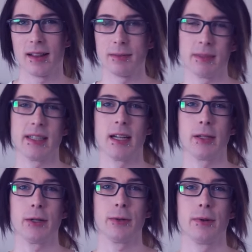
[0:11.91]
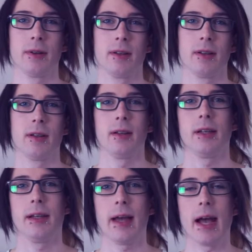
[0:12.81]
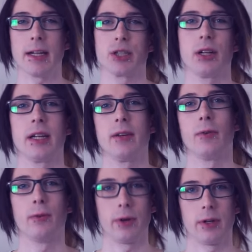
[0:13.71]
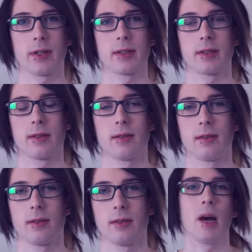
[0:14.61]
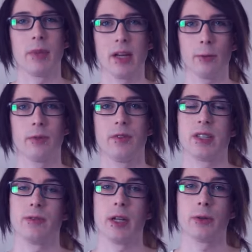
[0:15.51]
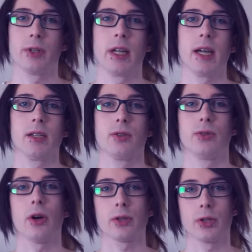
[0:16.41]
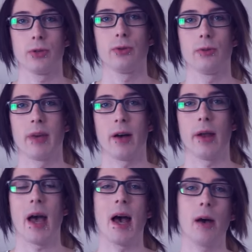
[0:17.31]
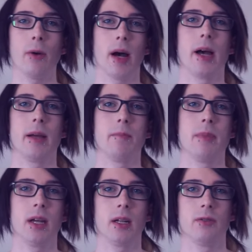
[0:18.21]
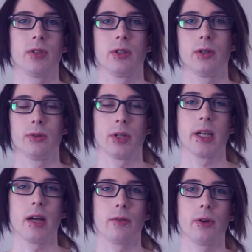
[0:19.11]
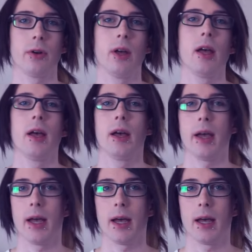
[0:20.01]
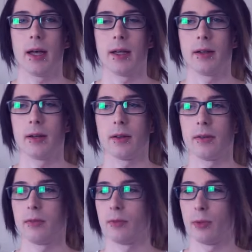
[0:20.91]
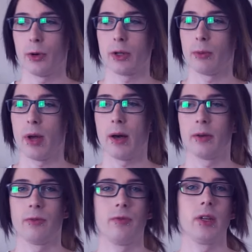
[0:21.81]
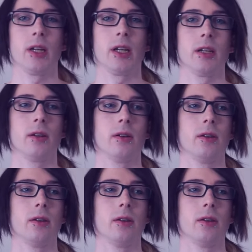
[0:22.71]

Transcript: let me tell you, it actually works. I'm here with this video today to talk to you about how I mend the two together and work around the